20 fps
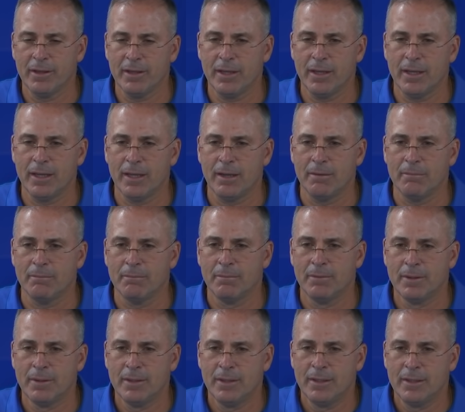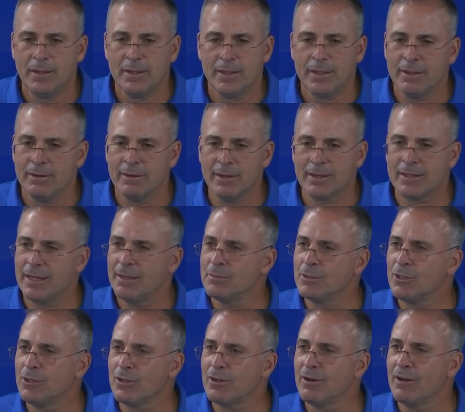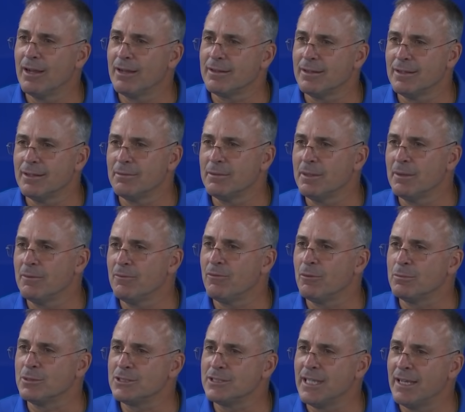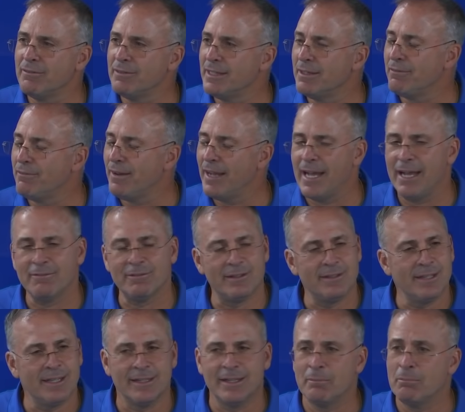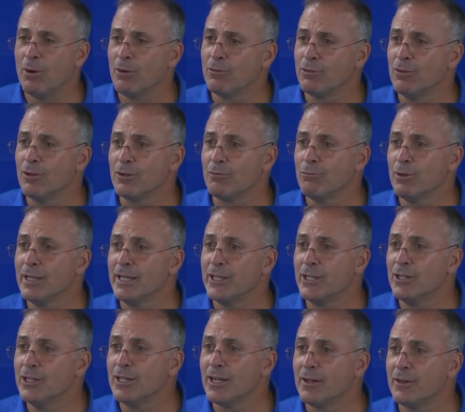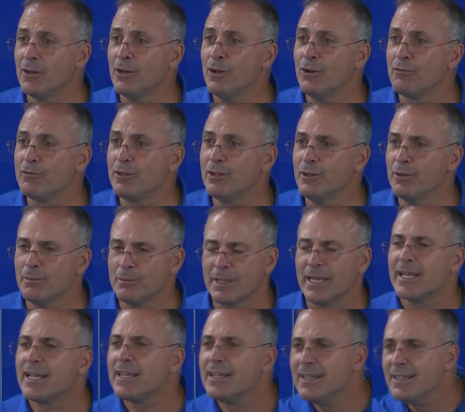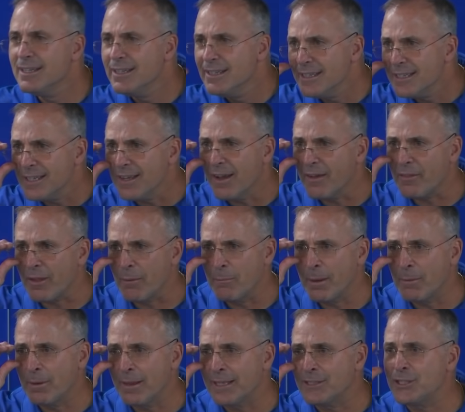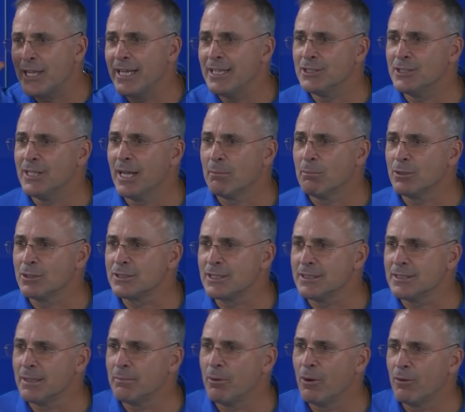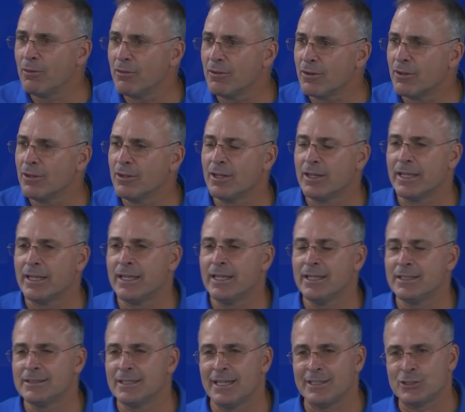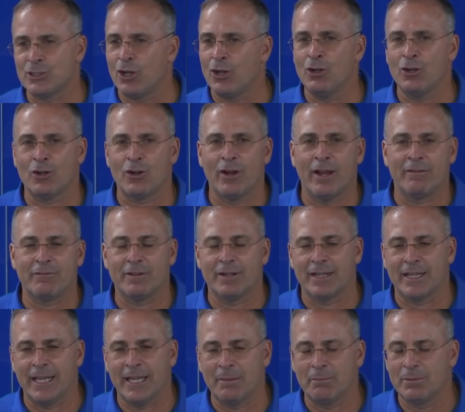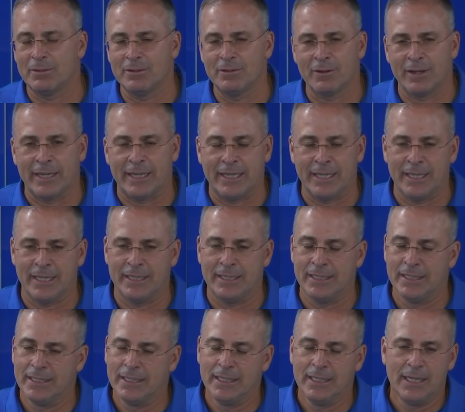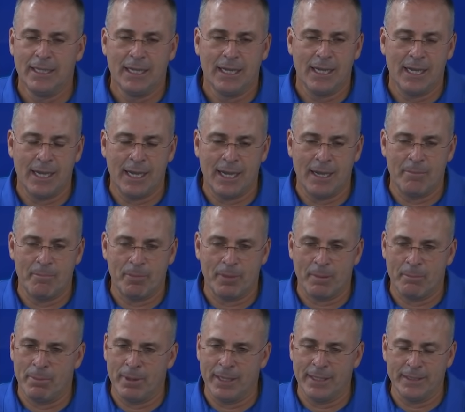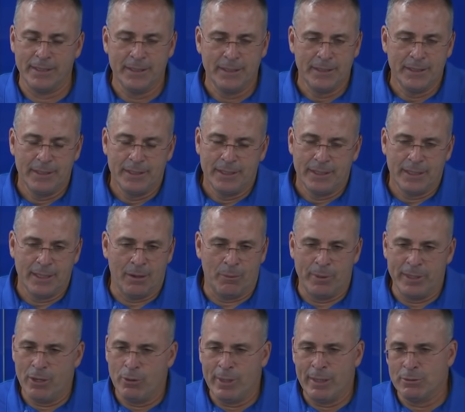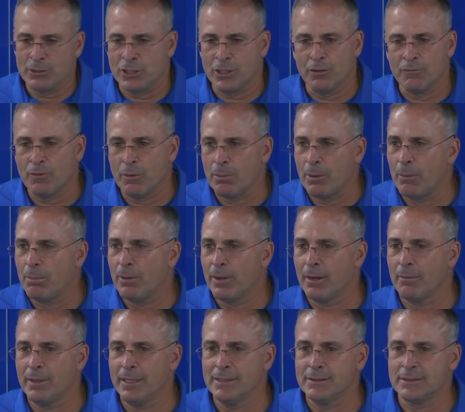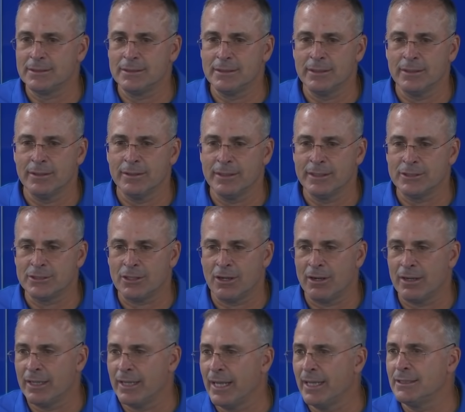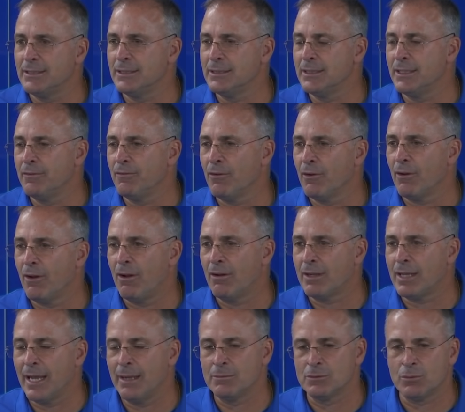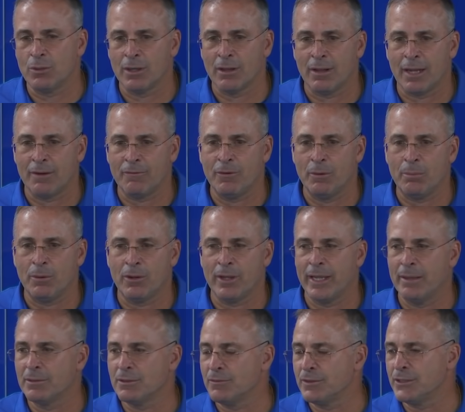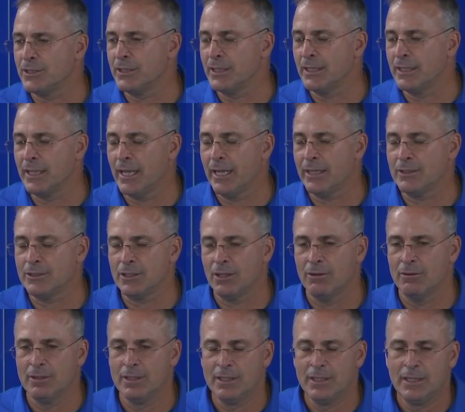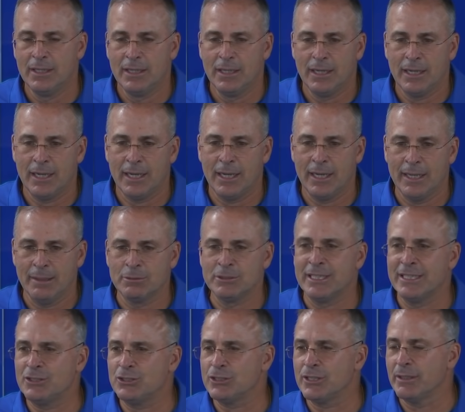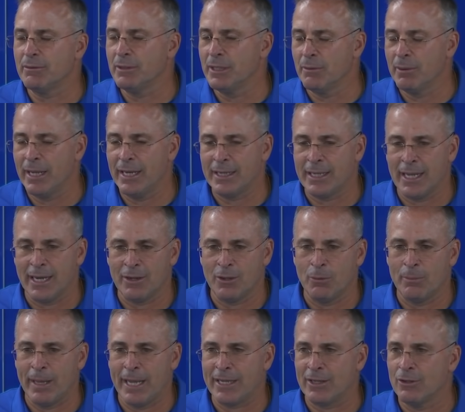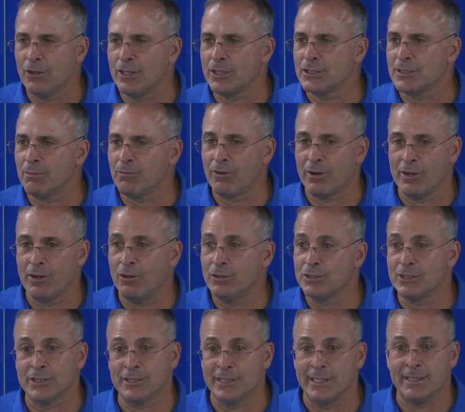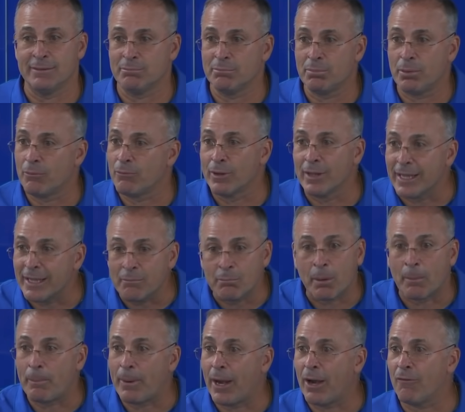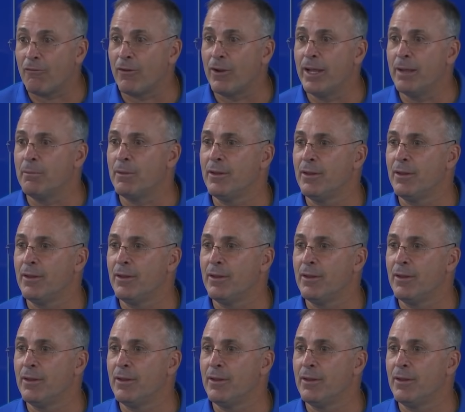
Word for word: Um, you know, here comes Hooker out there, you know, from seven to five, and, and, they both look really good on the hoof too. I'm like, you know, I thought maybe they changed numbers because they both are good-looking kids. And I saw Hooker after the game, great kid. Um, but you know, we knew he was a good football player. I mean, he's you know he started in the ACC for a long time. He's won a lot of football games at Virginia Tech. So uh, it was interesting. You know, we had to kind of go back and look at some of our notes because you didn't really even prepare for him.